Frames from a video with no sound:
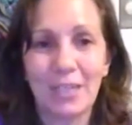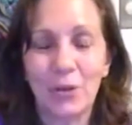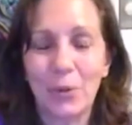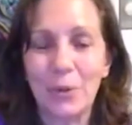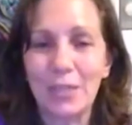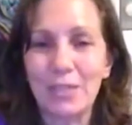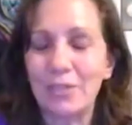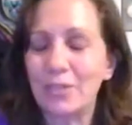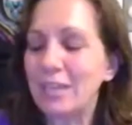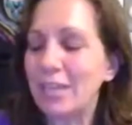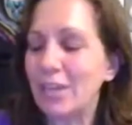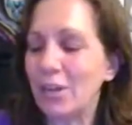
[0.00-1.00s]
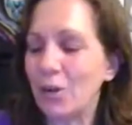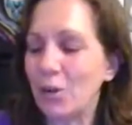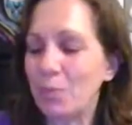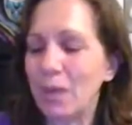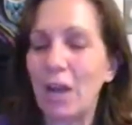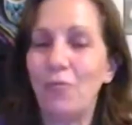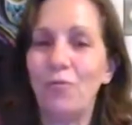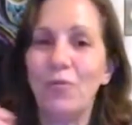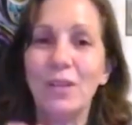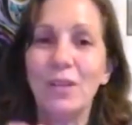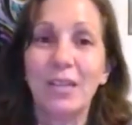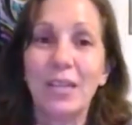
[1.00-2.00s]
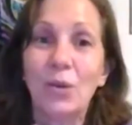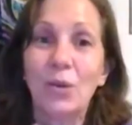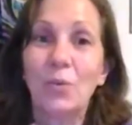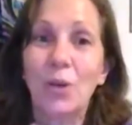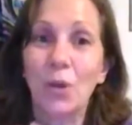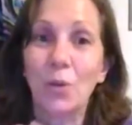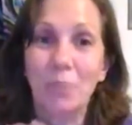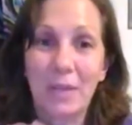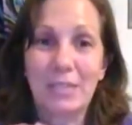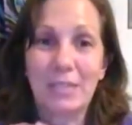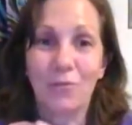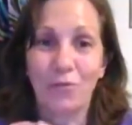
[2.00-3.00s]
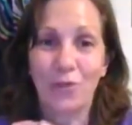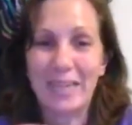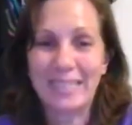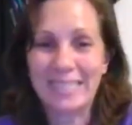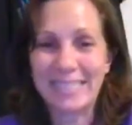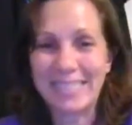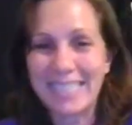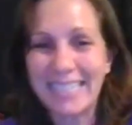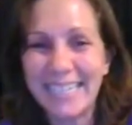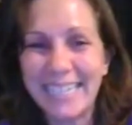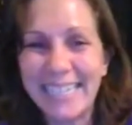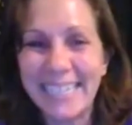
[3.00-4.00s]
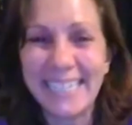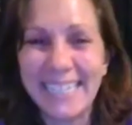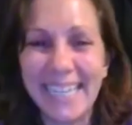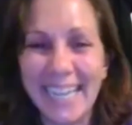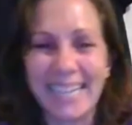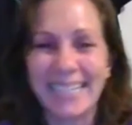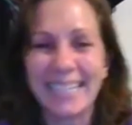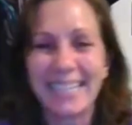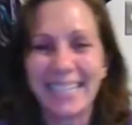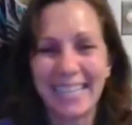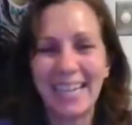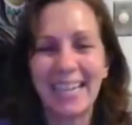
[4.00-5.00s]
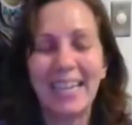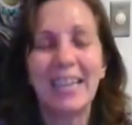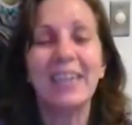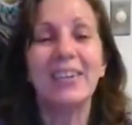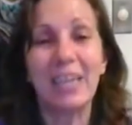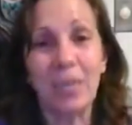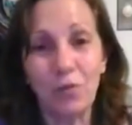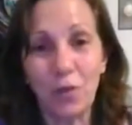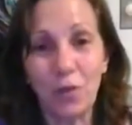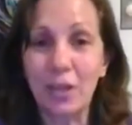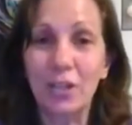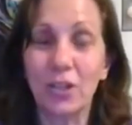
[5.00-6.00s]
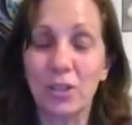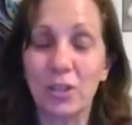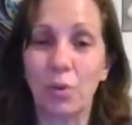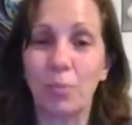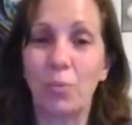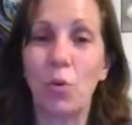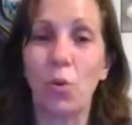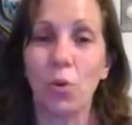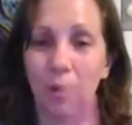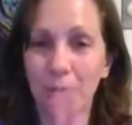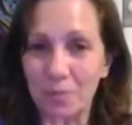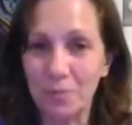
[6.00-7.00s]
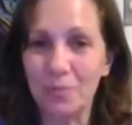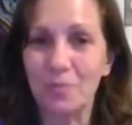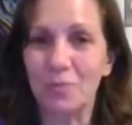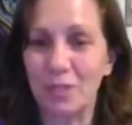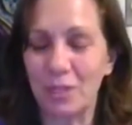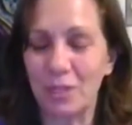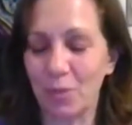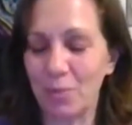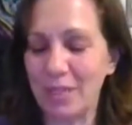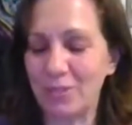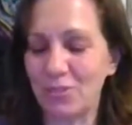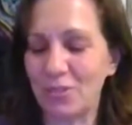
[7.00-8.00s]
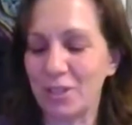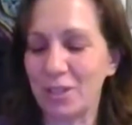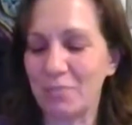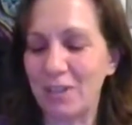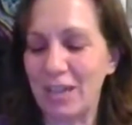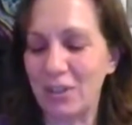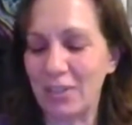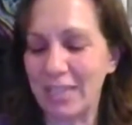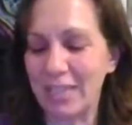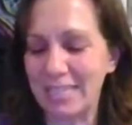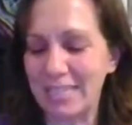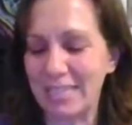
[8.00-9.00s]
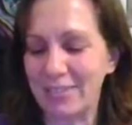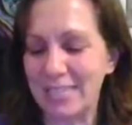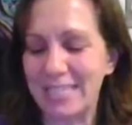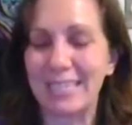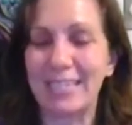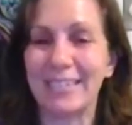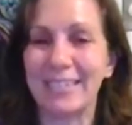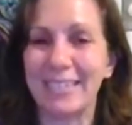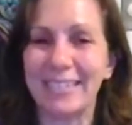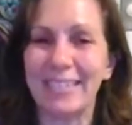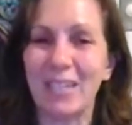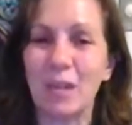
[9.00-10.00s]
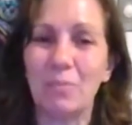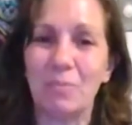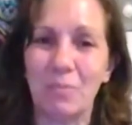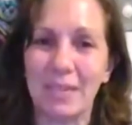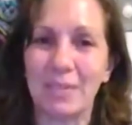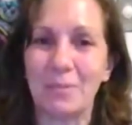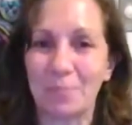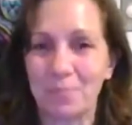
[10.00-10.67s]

Crystal here, but I feel like we're best friends. And you get a very close rapport with your pendulum. I know that sounds silly, but